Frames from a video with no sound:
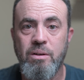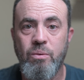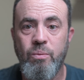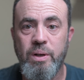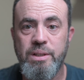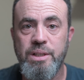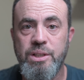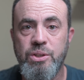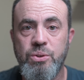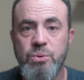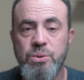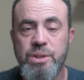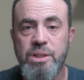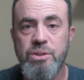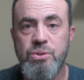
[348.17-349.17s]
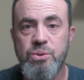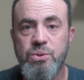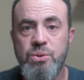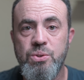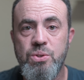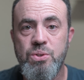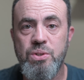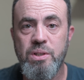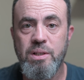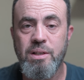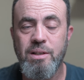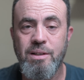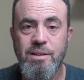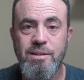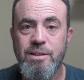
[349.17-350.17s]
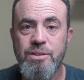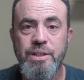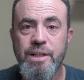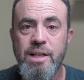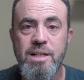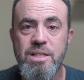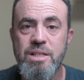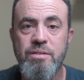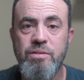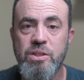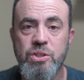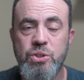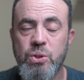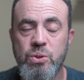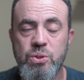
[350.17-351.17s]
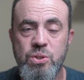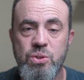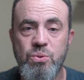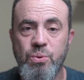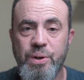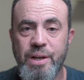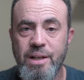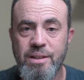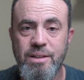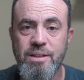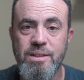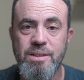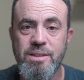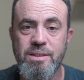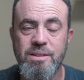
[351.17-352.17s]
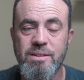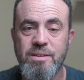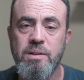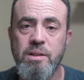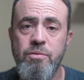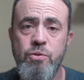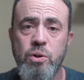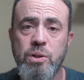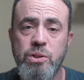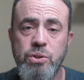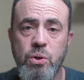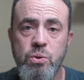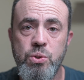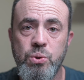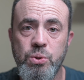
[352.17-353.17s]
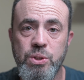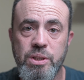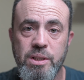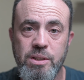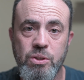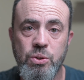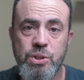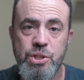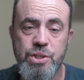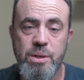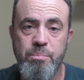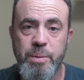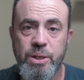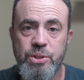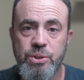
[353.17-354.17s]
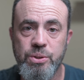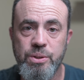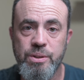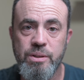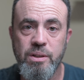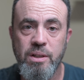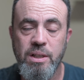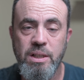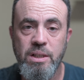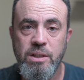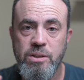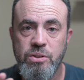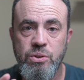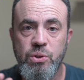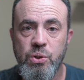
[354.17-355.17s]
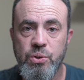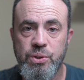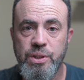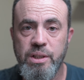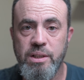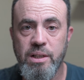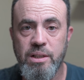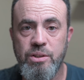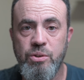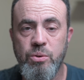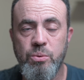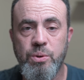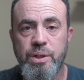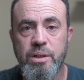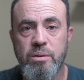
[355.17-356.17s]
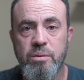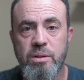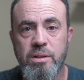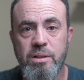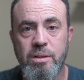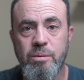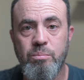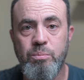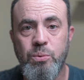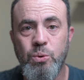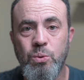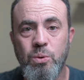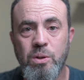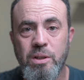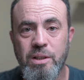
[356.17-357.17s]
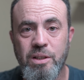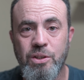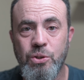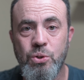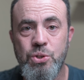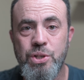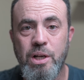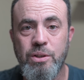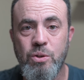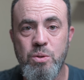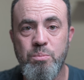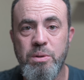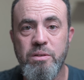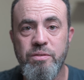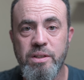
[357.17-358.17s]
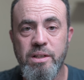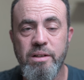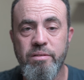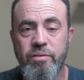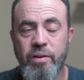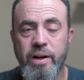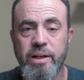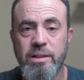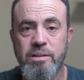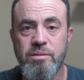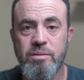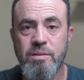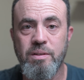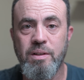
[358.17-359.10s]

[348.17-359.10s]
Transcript: what they do, they introduce, they're taking several shots together. If you're a RAW shooter and not a JPEG shooter, you don't need that. You can pull your shadows perfectly fine